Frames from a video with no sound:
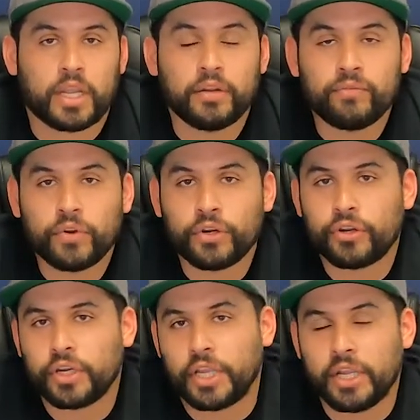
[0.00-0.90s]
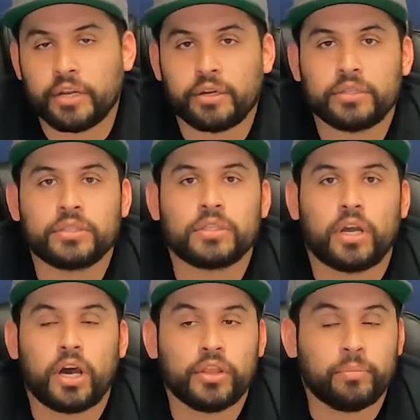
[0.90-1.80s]
converter, gears,
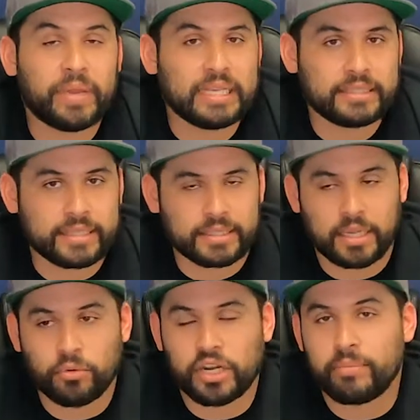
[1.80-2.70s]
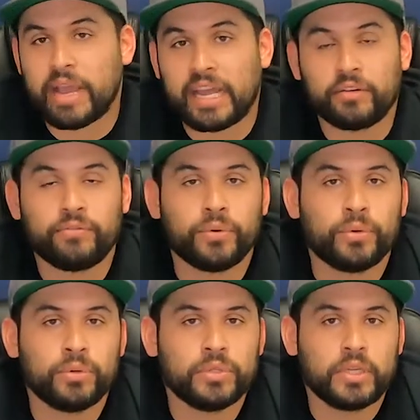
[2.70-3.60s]
all the basics, upgraded
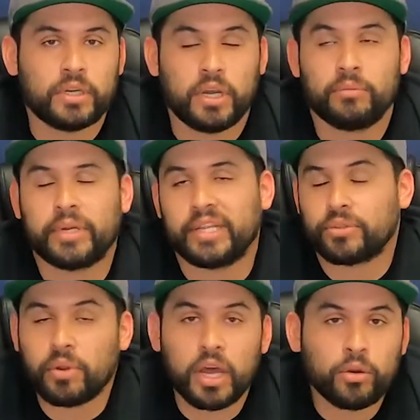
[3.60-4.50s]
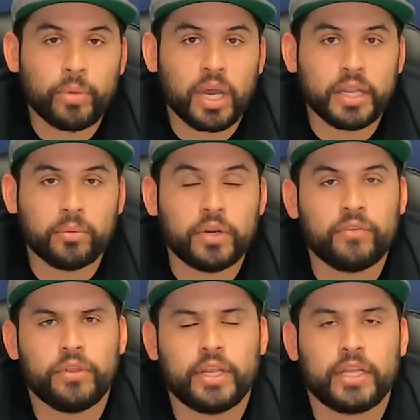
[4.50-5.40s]
manifold, upgraded throttle body,
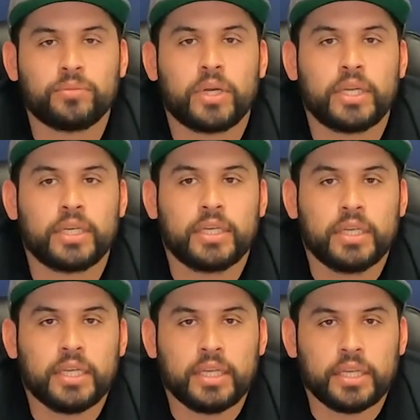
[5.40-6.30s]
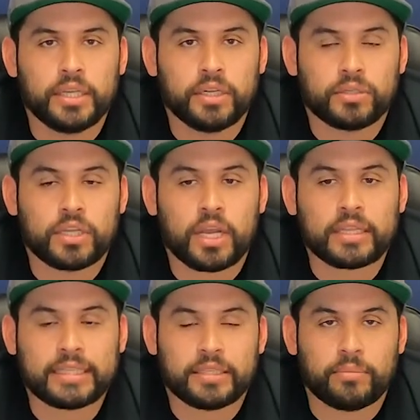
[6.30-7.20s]
whatever you guys want to
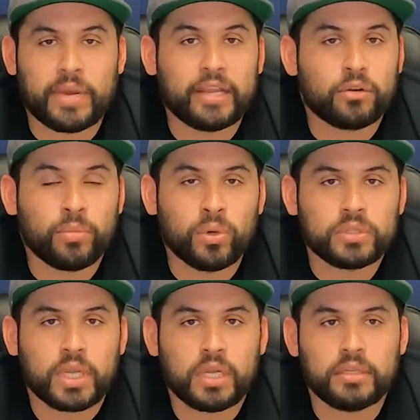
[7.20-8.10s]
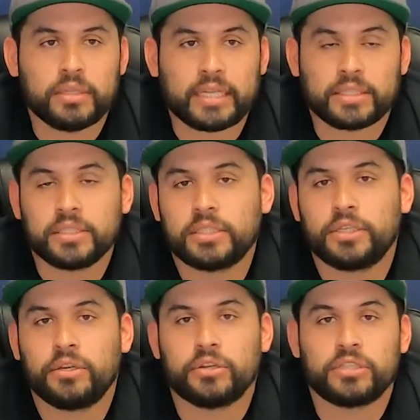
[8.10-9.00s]
talk that's a minor bolt-on, that's
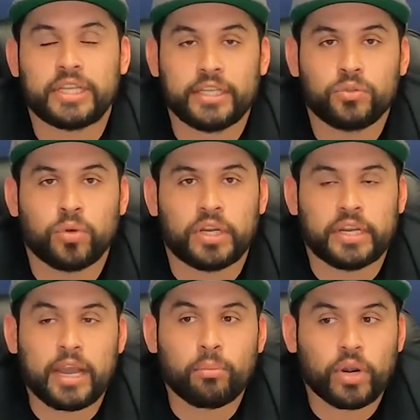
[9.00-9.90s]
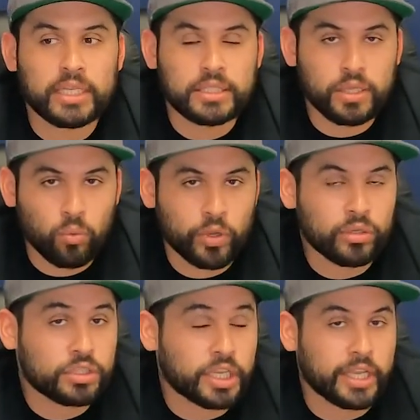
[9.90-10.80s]
considered your stage 1. Now pricing
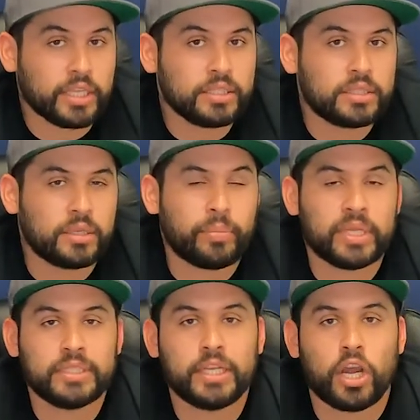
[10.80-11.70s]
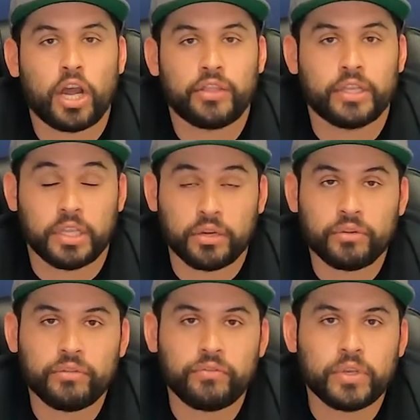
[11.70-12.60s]
will change depending on the
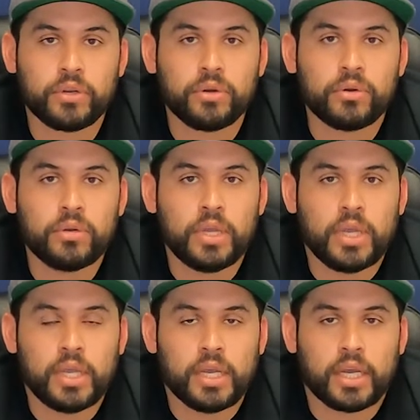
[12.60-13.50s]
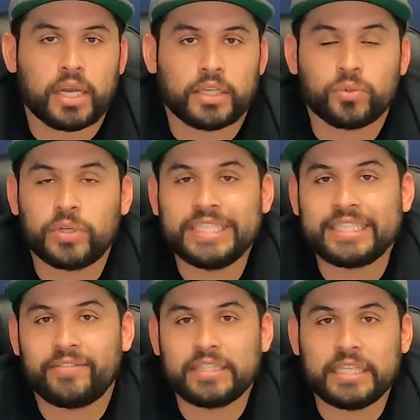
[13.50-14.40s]
year of the vehicle.
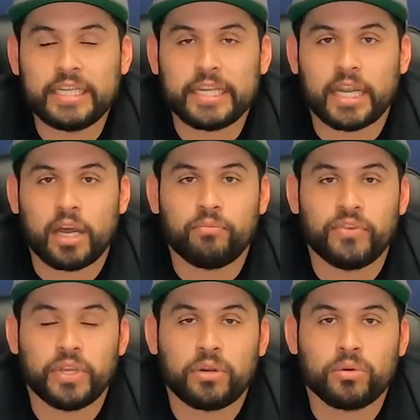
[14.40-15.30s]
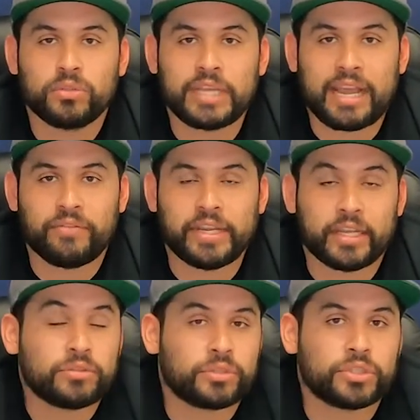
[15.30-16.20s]
2017 and up vehicles have an
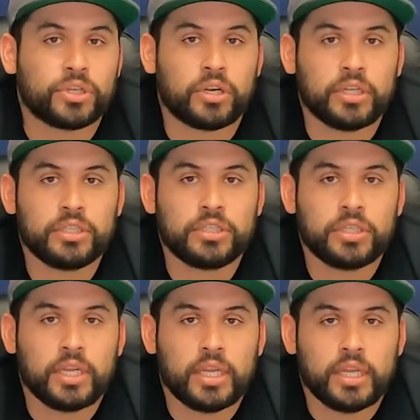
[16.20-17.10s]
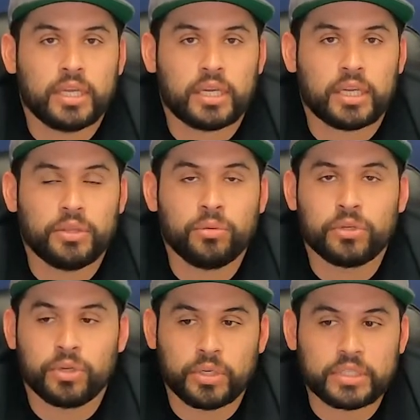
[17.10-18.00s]
extra charge. You will
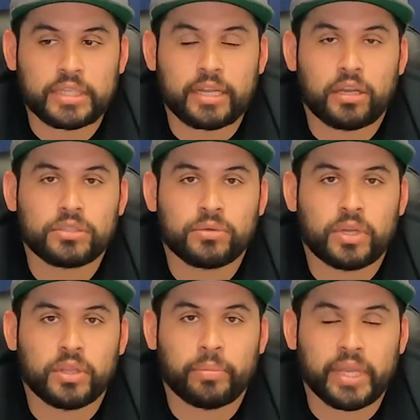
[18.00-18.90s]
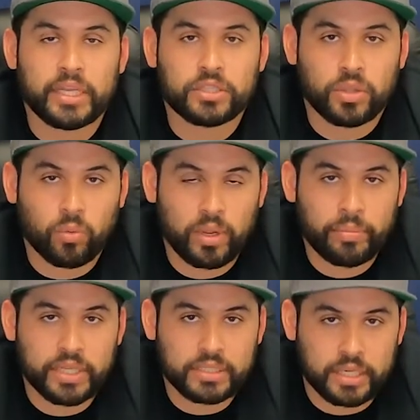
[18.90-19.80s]
notice that also on the page, on the
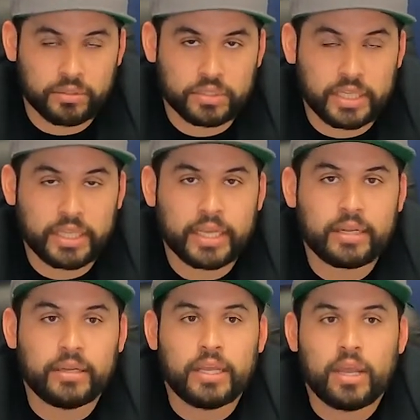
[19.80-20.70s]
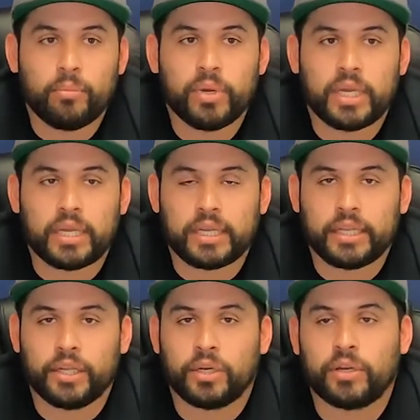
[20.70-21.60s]
web page, that it'll say that. But
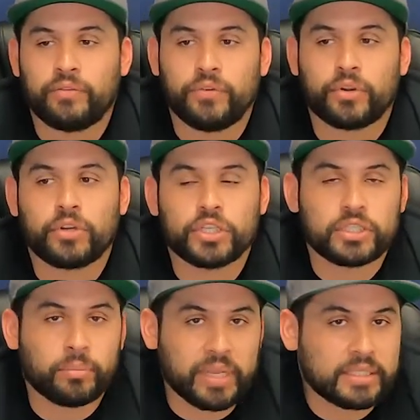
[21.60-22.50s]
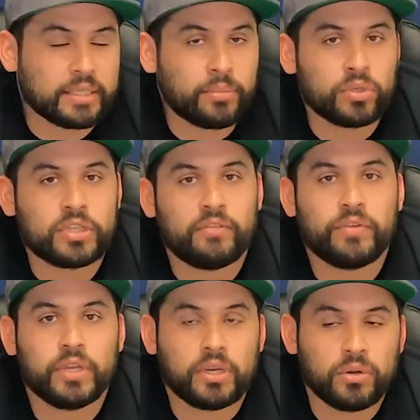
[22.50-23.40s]
if you're just a basic bolt-on
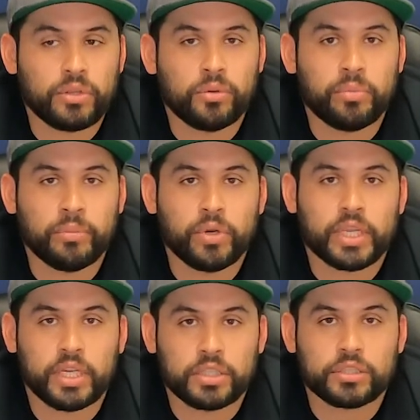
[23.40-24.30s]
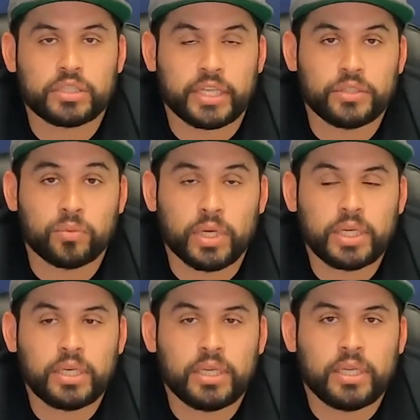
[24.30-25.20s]
vehicle, you'll be booking under stage
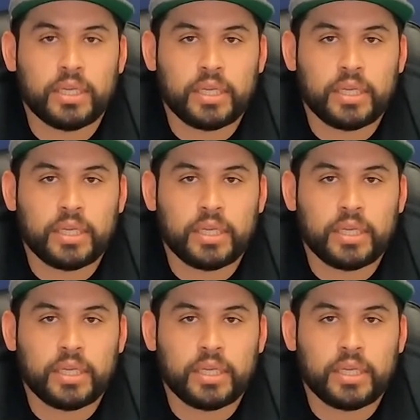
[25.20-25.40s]
1.